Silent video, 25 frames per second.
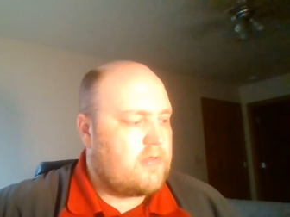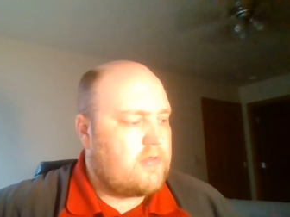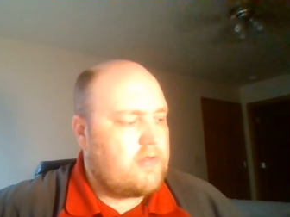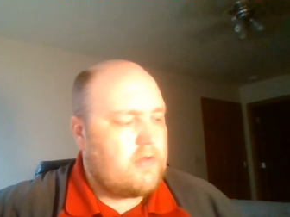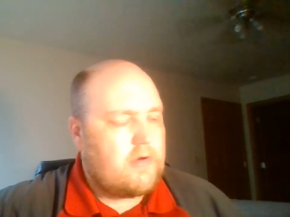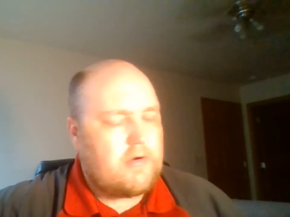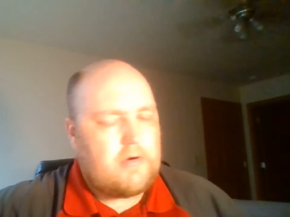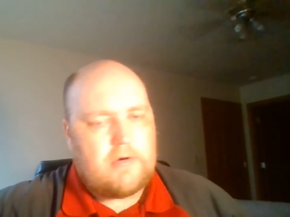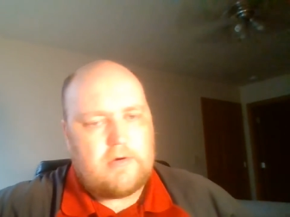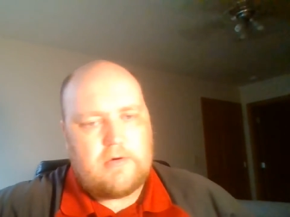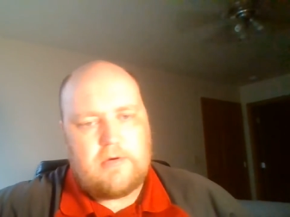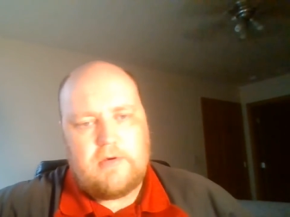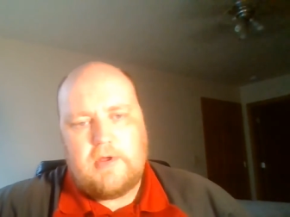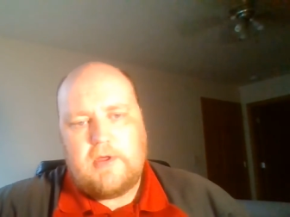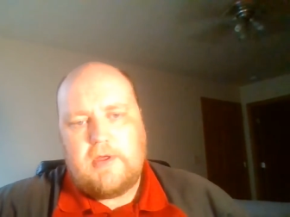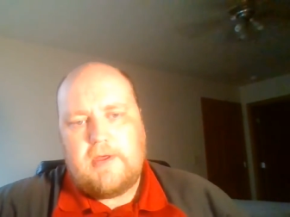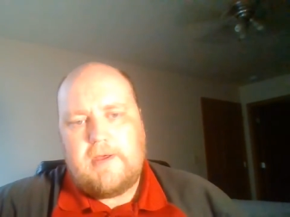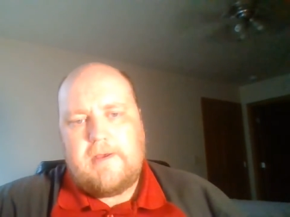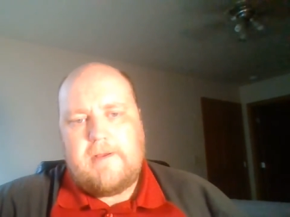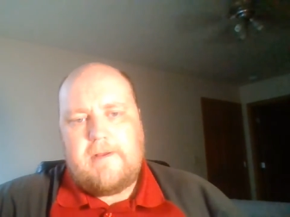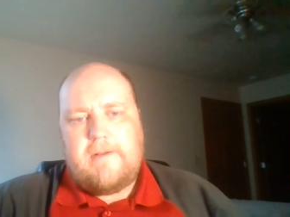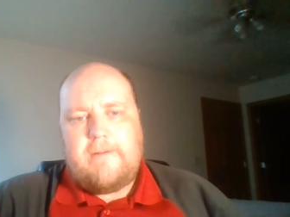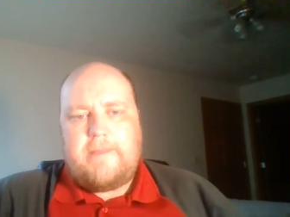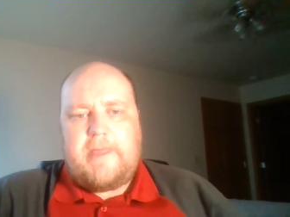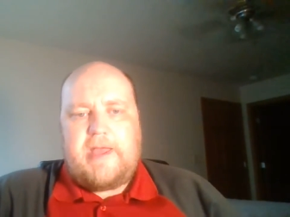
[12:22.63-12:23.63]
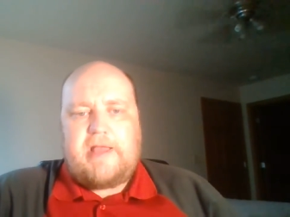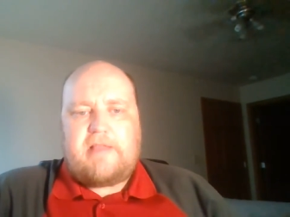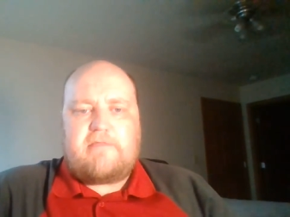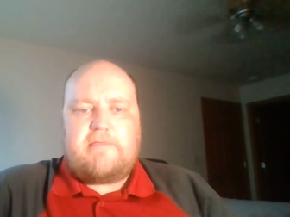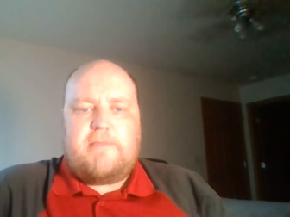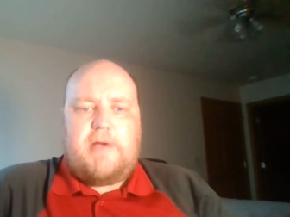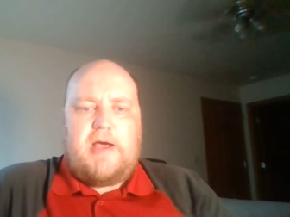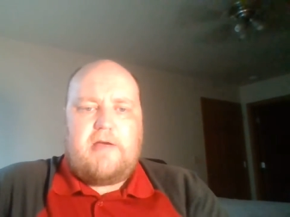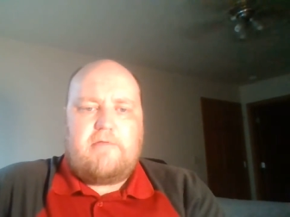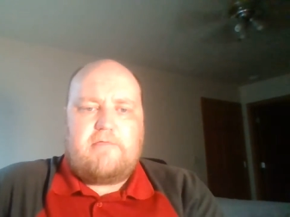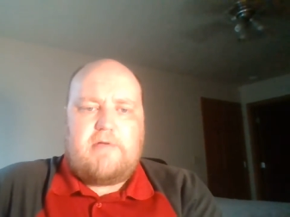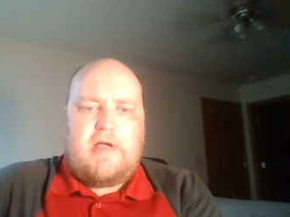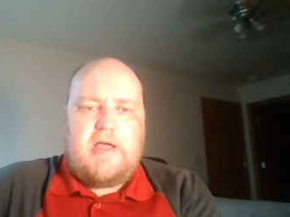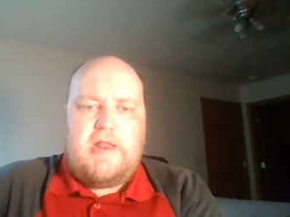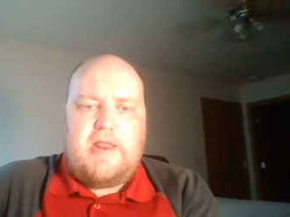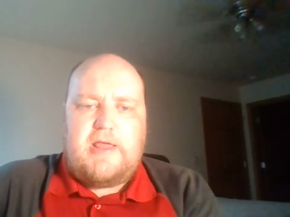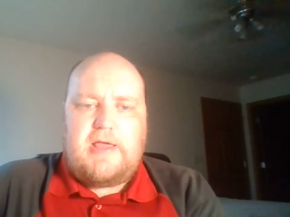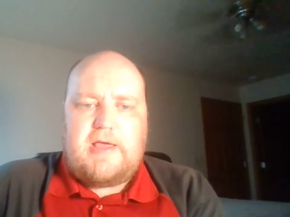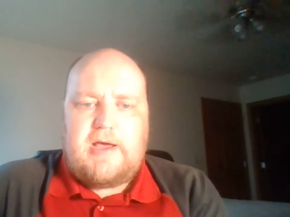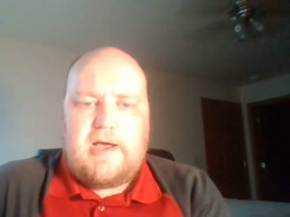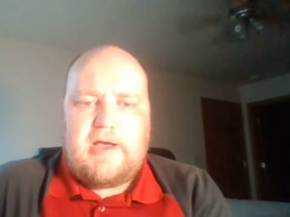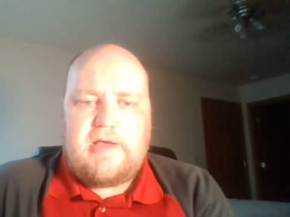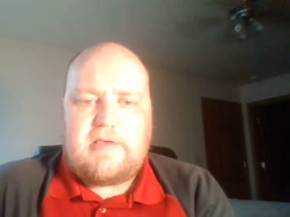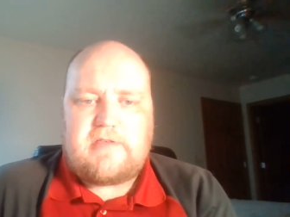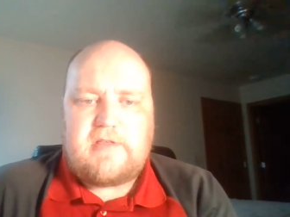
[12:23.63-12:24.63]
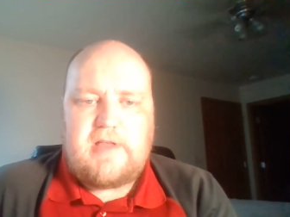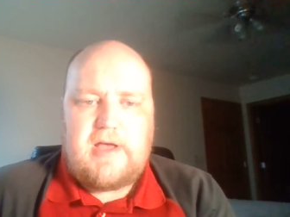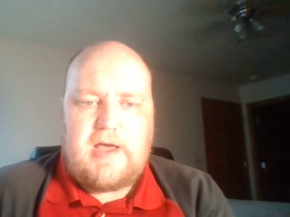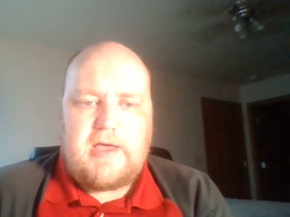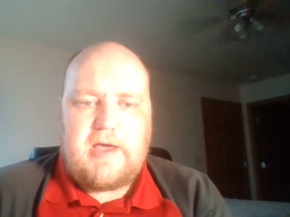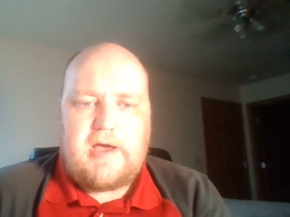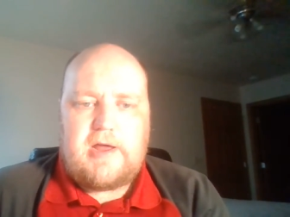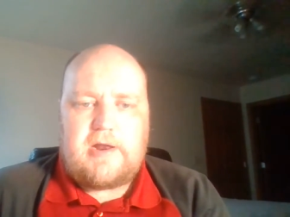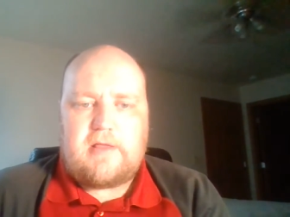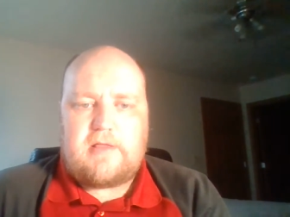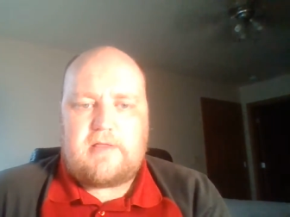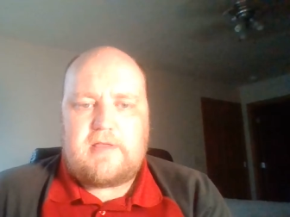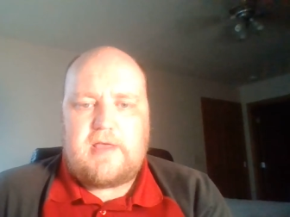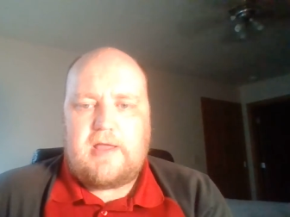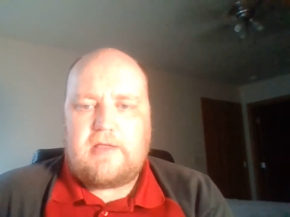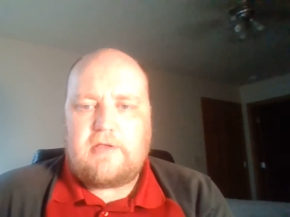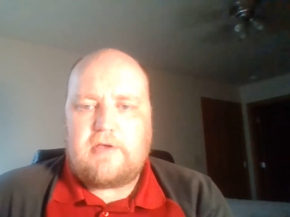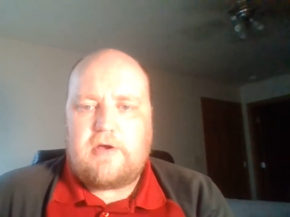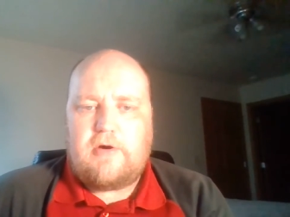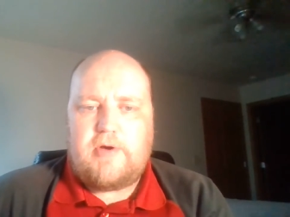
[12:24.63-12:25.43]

So that's my rating, guys 9 out of 10.